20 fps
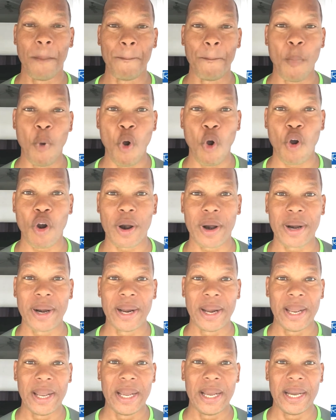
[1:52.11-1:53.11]

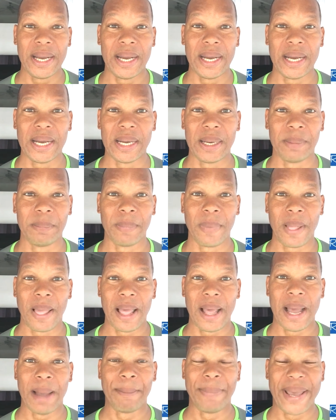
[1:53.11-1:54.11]
more,
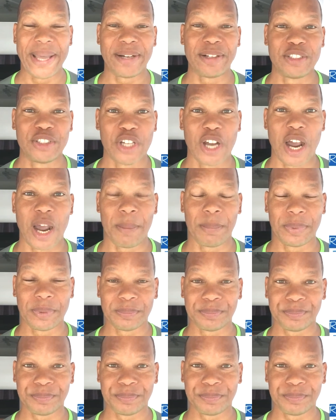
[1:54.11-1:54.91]
um, a better job.